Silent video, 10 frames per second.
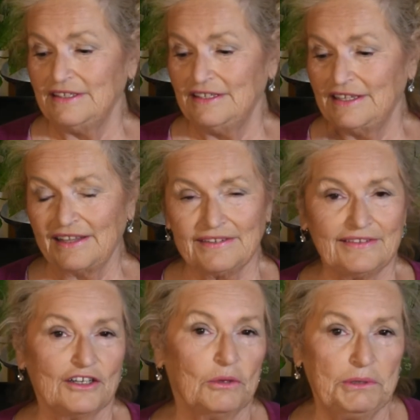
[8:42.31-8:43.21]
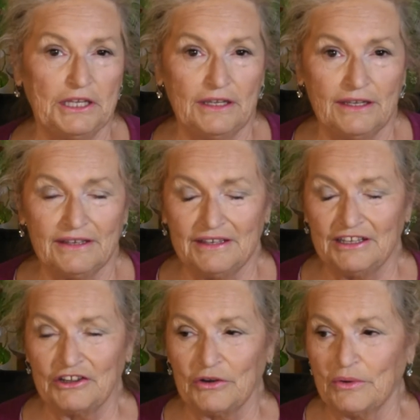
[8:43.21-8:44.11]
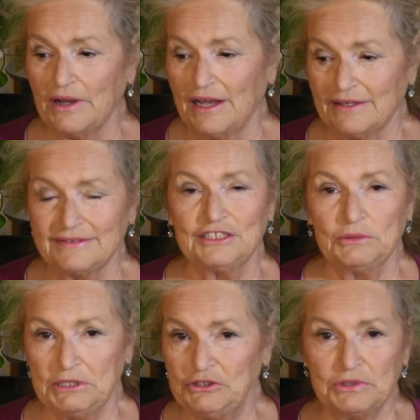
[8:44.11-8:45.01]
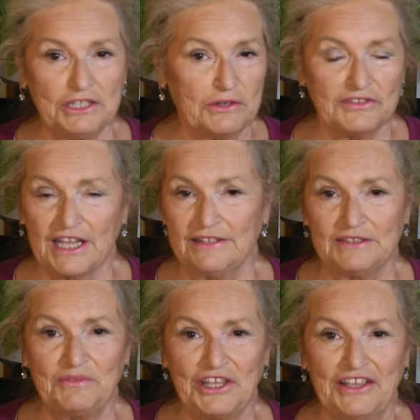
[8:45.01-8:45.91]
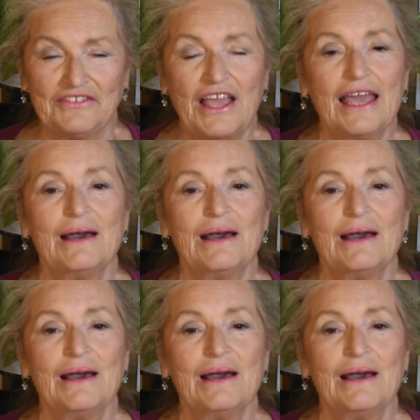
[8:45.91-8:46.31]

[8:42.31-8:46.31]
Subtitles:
Yes, there'll be, I'll still be doing those kinds of things,